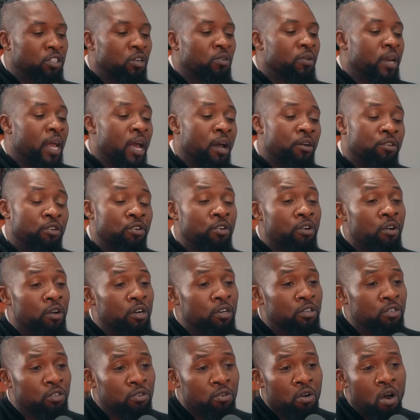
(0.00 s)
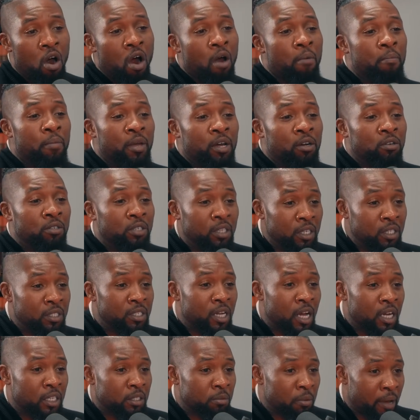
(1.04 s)
Okay. So now you're gonna do our male First.
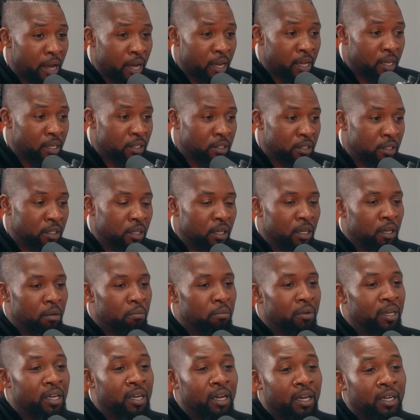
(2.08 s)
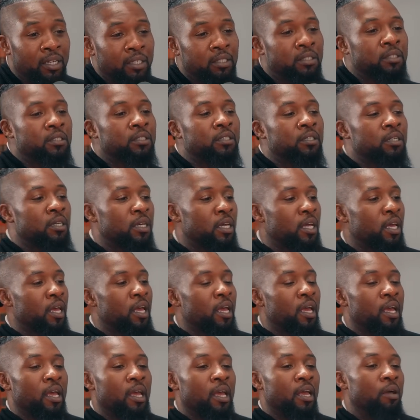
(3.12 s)
detox package because
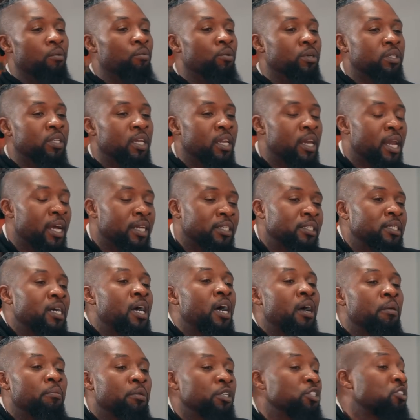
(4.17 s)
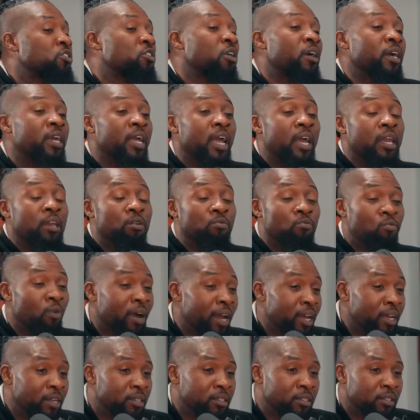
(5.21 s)
within that time he started gaining
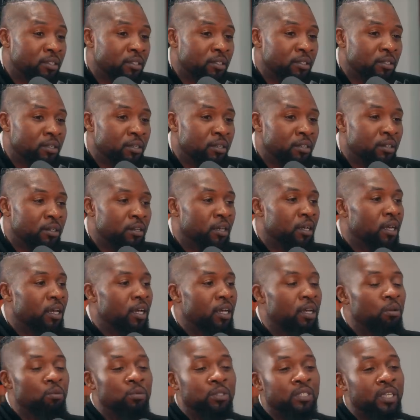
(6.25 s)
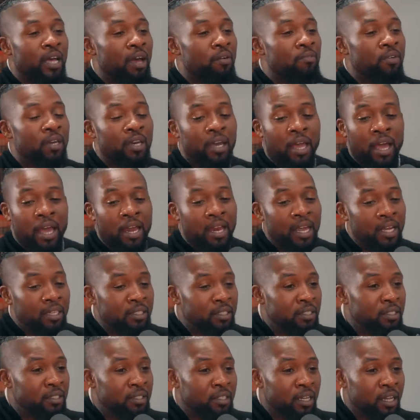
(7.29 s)
weight. Mm-hmm. He was having
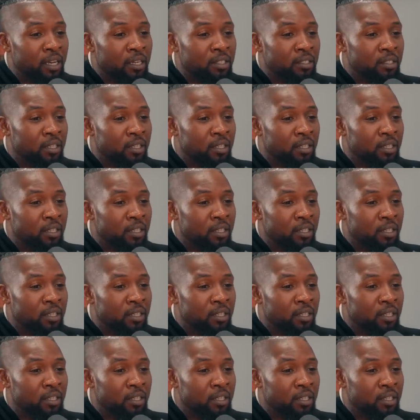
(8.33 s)
headaches. He said.